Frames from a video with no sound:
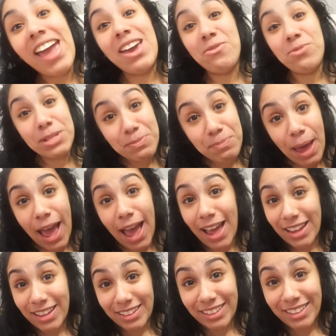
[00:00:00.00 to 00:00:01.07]
It was
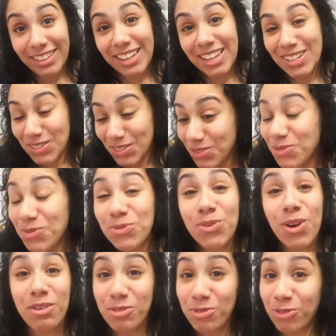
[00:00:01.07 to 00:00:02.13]
bad. It was very